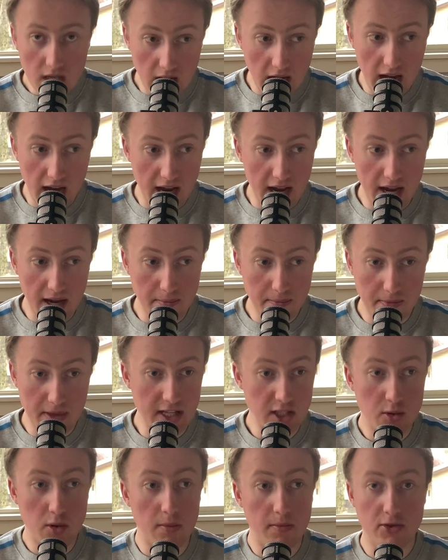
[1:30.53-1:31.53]
uh,
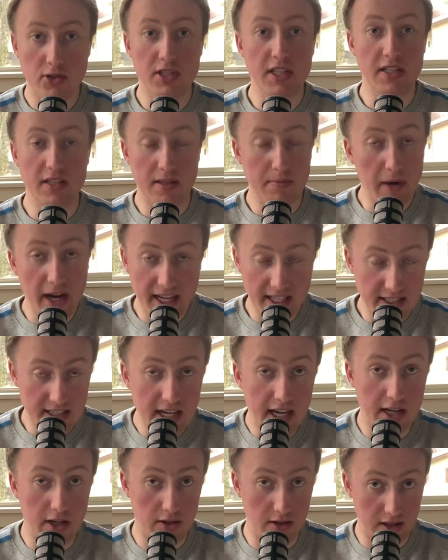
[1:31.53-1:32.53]
that's almost in my
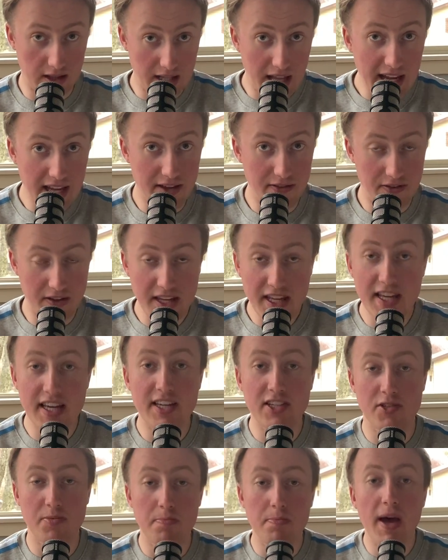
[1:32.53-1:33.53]
entire life. He
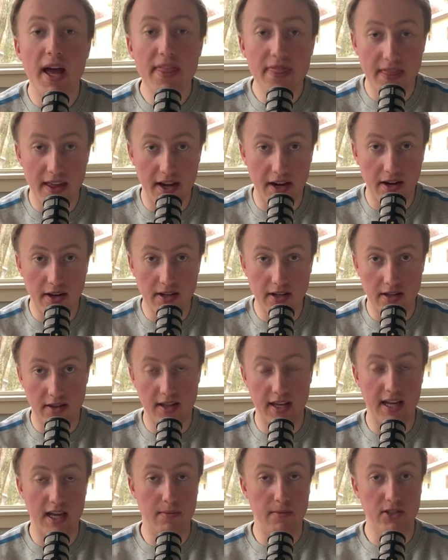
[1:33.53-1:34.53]
has been there, and you
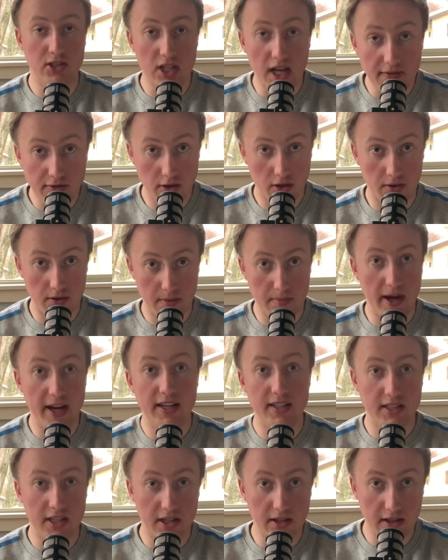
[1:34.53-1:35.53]
think how much I've grown in my
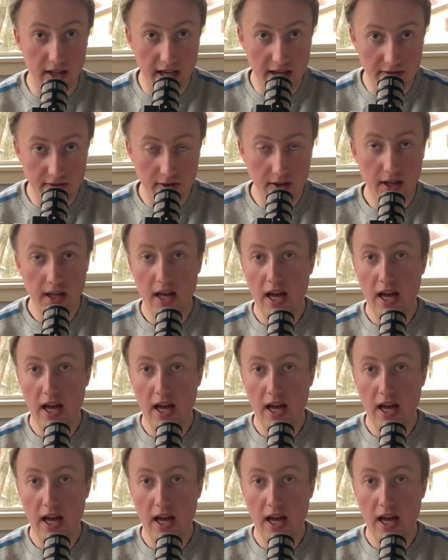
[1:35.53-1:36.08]
entire life.